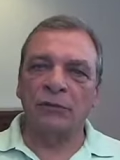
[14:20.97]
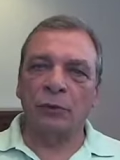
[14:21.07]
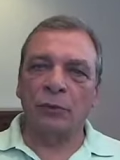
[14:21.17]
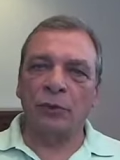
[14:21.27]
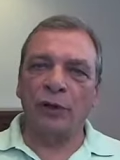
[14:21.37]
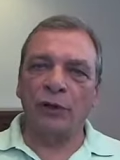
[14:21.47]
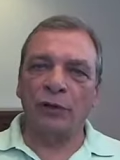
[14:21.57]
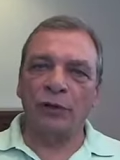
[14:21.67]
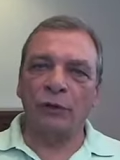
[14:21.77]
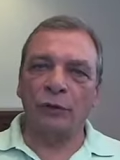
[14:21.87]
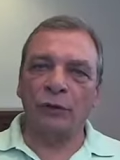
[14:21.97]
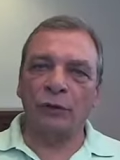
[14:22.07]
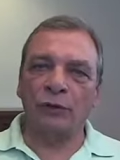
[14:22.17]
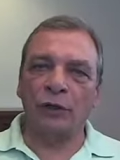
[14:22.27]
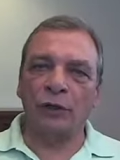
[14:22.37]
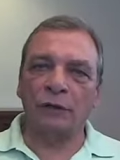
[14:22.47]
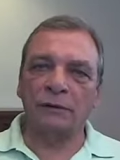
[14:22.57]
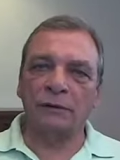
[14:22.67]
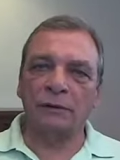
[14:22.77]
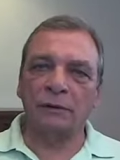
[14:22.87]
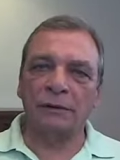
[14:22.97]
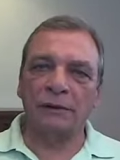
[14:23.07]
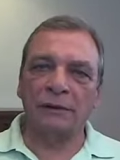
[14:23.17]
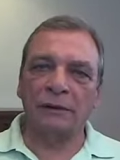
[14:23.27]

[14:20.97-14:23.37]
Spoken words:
So breathe into your chest.